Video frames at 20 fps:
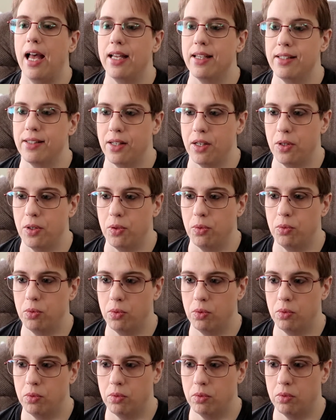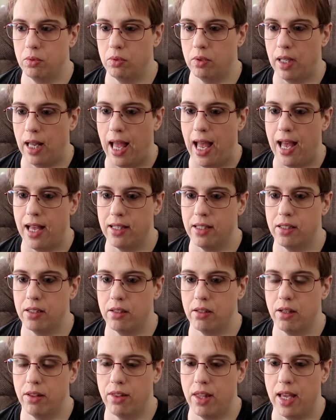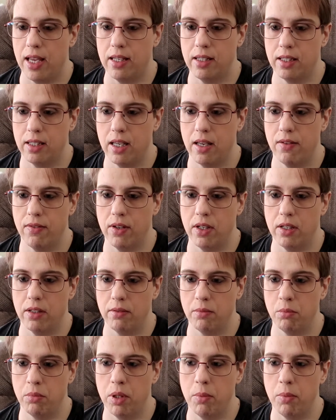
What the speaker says: So last Thanksgiving,